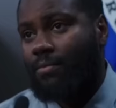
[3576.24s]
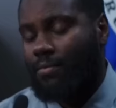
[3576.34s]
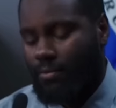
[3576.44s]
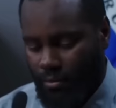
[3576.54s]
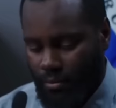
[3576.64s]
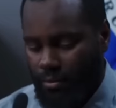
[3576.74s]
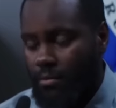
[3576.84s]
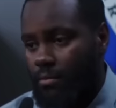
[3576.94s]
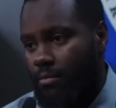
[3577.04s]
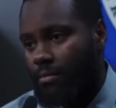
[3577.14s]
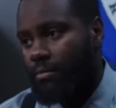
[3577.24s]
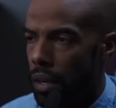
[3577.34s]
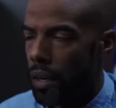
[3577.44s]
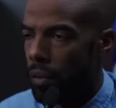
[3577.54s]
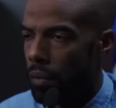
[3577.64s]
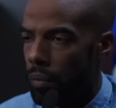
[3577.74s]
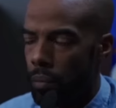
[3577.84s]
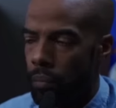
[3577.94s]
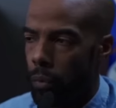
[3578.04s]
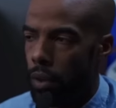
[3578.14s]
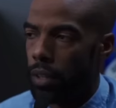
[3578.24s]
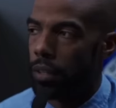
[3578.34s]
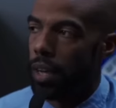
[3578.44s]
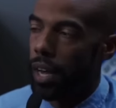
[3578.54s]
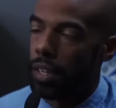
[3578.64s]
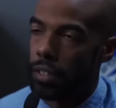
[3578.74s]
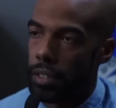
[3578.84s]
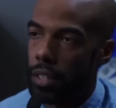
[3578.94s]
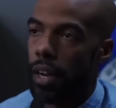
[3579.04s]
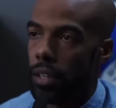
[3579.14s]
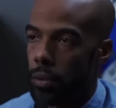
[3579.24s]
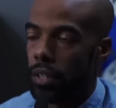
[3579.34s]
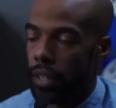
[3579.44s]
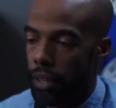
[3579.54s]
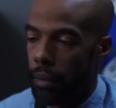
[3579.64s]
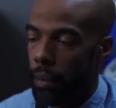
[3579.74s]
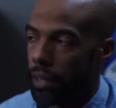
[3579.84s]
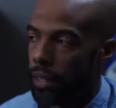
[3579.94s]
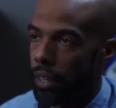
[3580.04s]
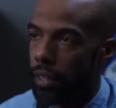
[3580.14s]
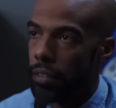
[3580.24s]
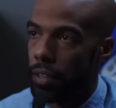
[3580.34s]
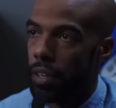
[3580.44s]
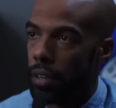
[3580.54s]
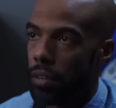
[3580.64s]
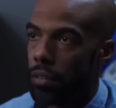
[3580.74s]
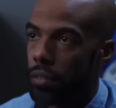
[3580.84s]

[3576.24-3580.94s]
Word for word: have random people to speak against, testify against Granddad, but each of